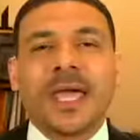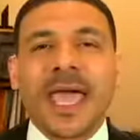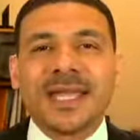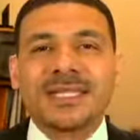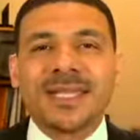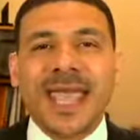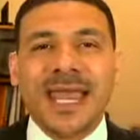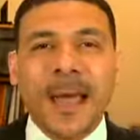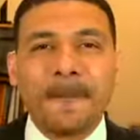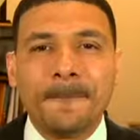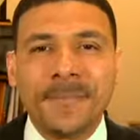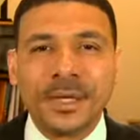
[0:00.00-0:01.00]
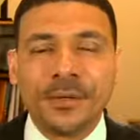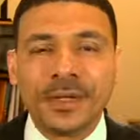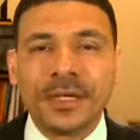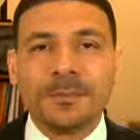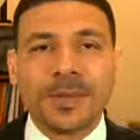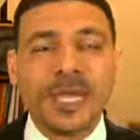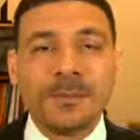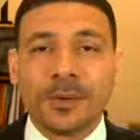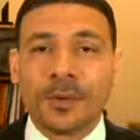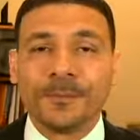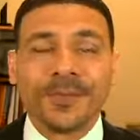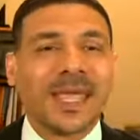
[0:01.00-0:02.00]
to educate 1 billion
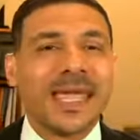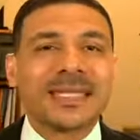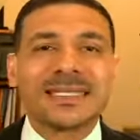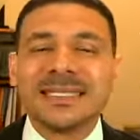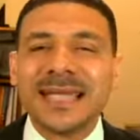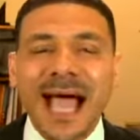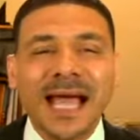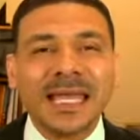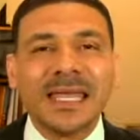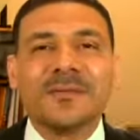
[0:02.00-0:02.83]
people. It's not